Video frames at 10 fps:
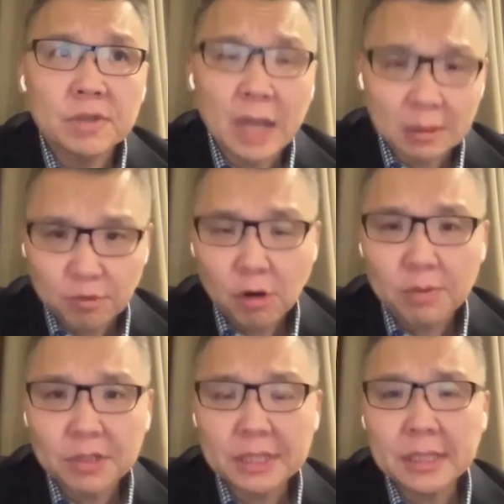done
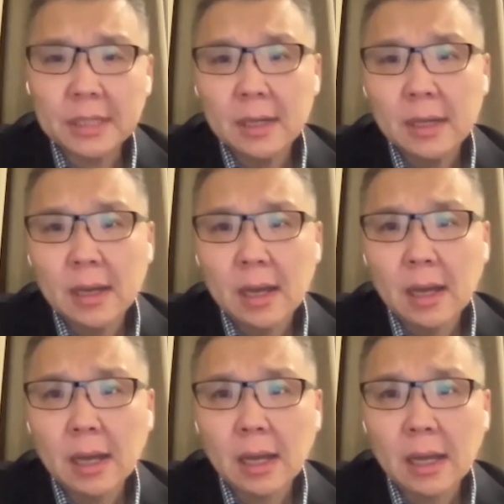properly,
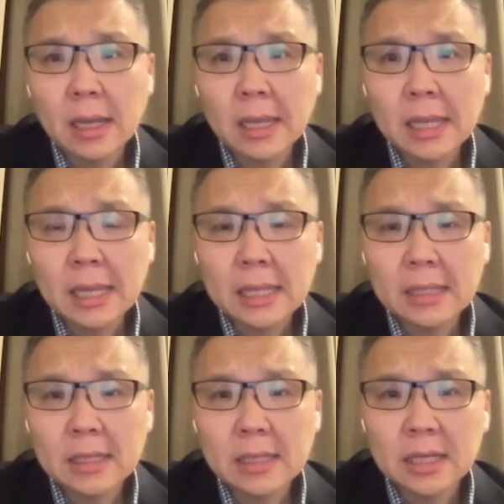
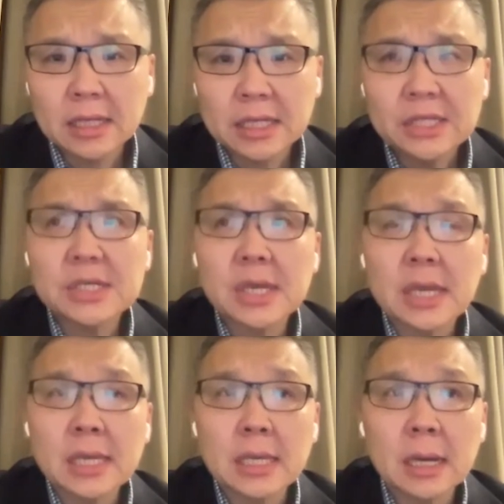and it is
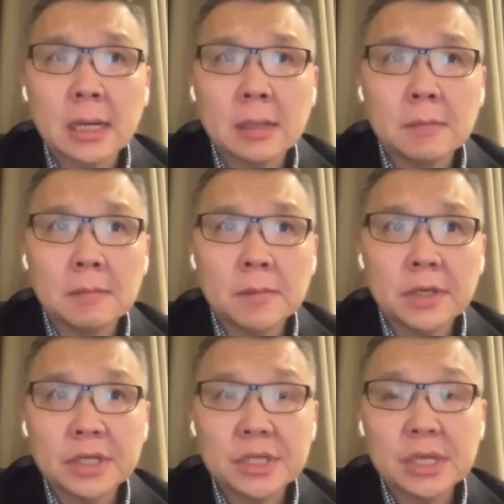
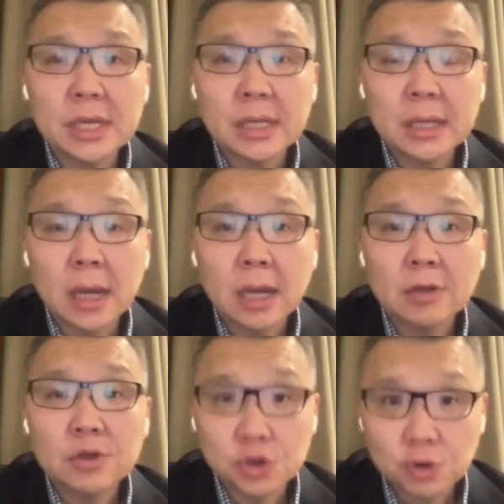
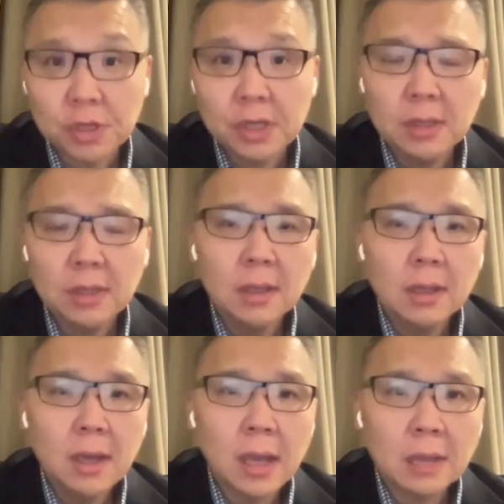a journey,
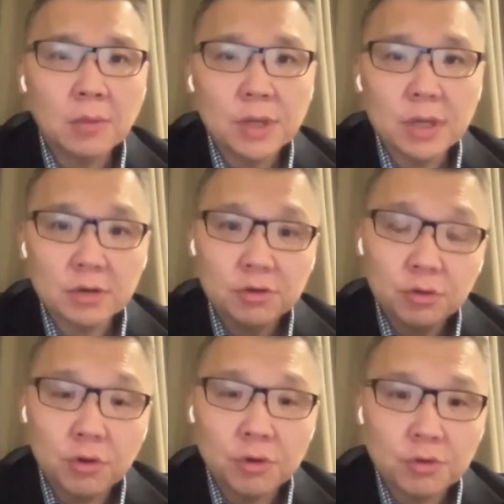and we are going
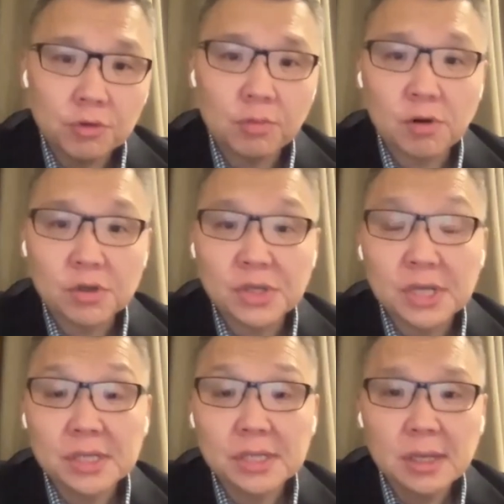to go through the
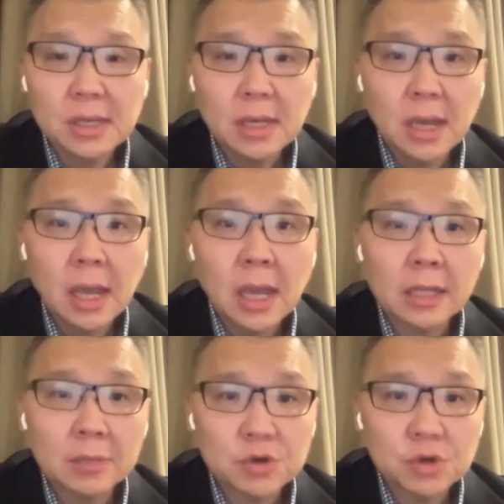process,
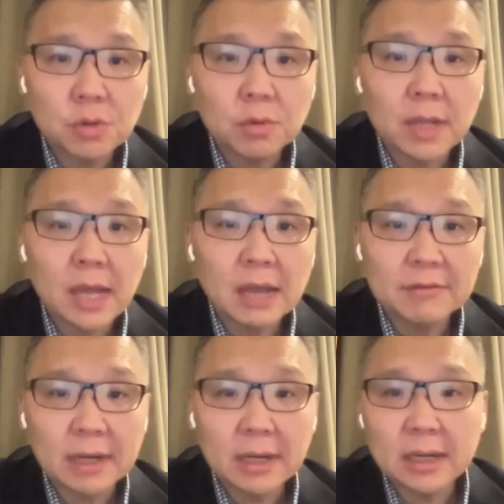and I'm sure we'll
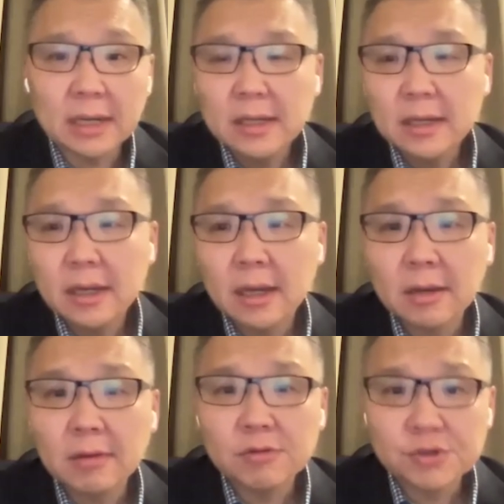have
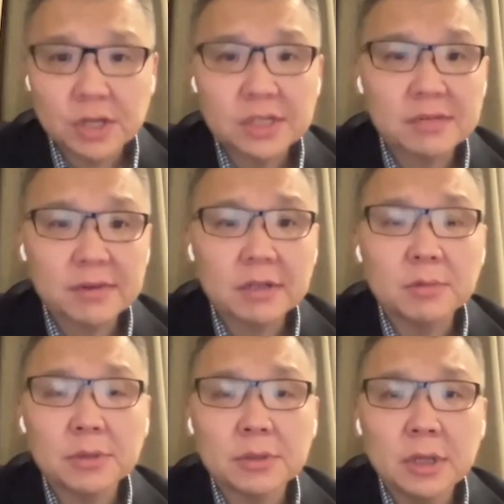results
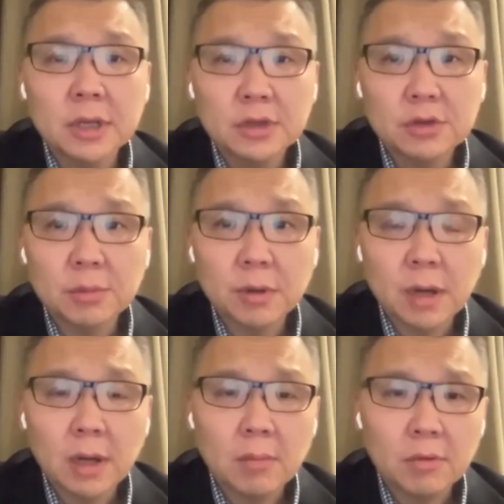available to
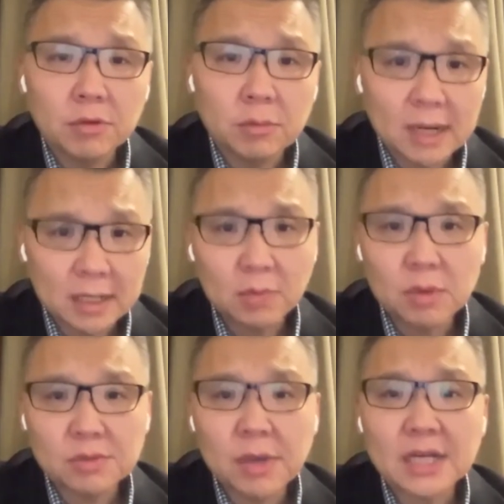the market
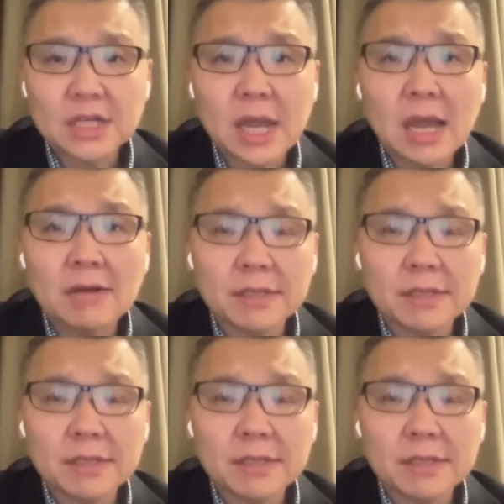once we actually have